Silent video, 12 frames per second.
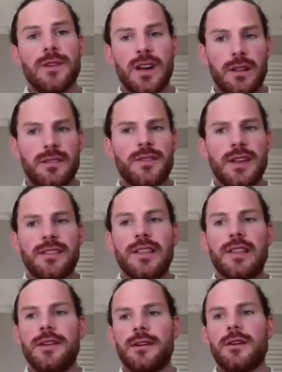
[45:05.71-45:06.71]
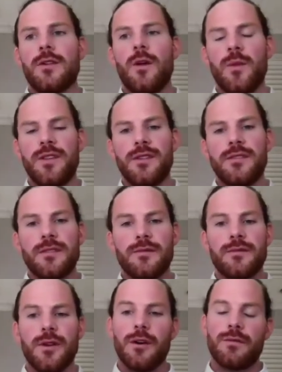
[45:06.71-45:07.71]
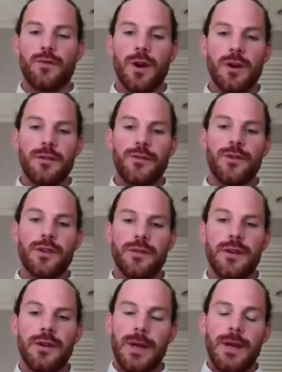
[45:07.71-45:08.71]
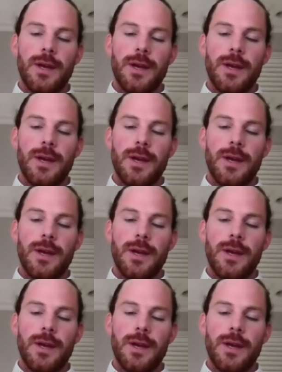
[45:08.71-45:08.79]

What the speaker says: So that's linear kilometers of roads driven